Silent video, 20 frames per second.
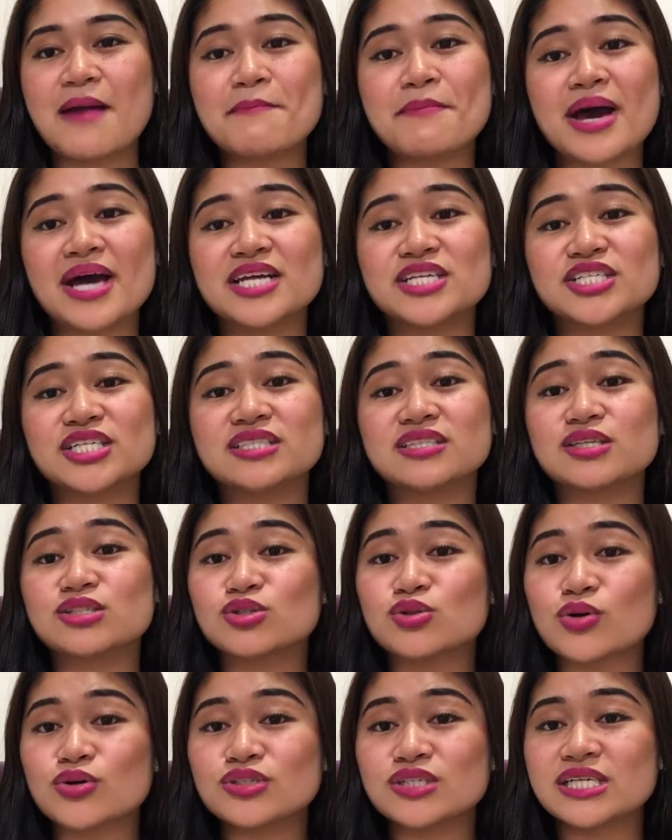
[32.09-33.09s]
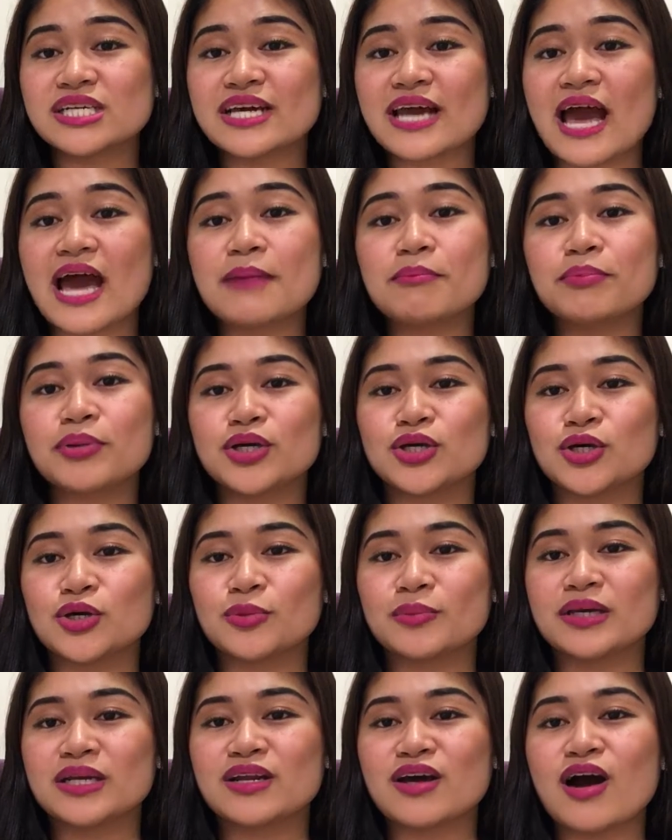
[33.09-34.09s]
managing the sourcing and
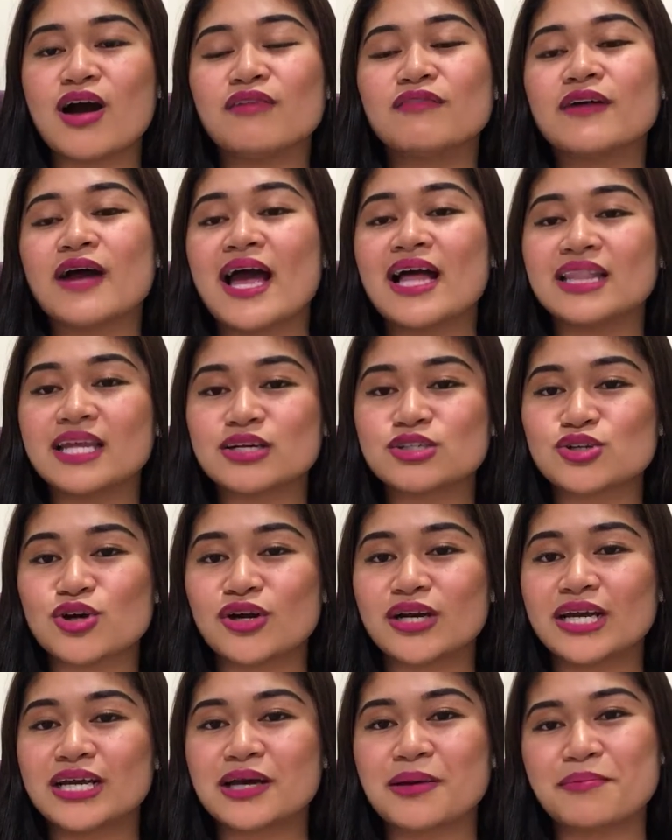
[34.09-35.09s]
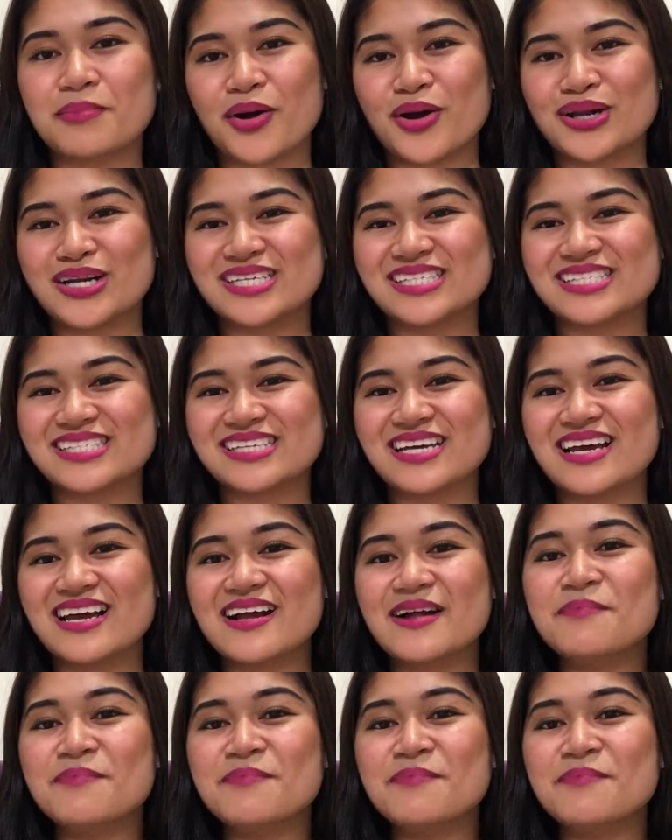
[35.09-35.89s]
procurement of electronic components.